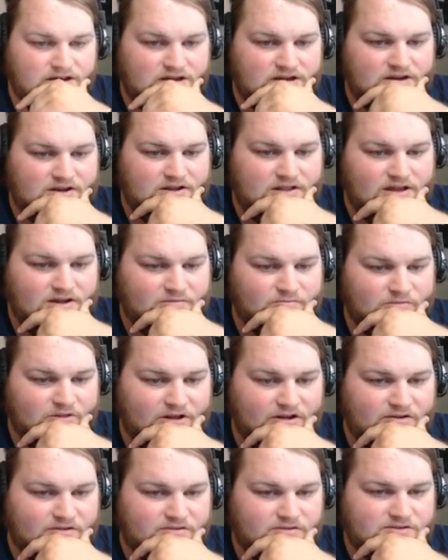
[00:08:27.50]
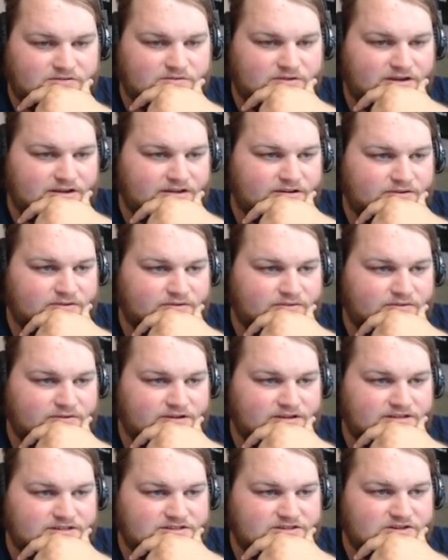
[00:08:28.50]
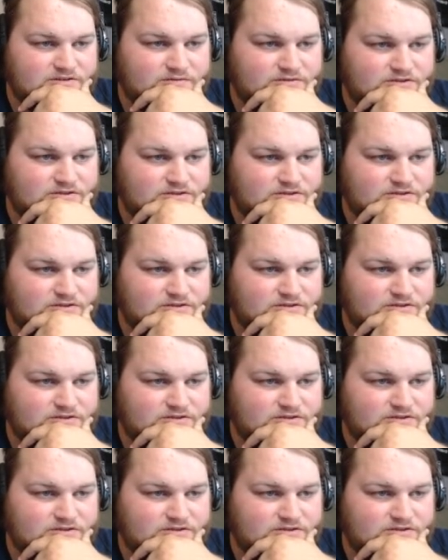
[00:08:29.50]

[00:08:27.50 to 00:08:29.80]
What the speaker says: Clown Pleco, those were kind of cool when I saw them in the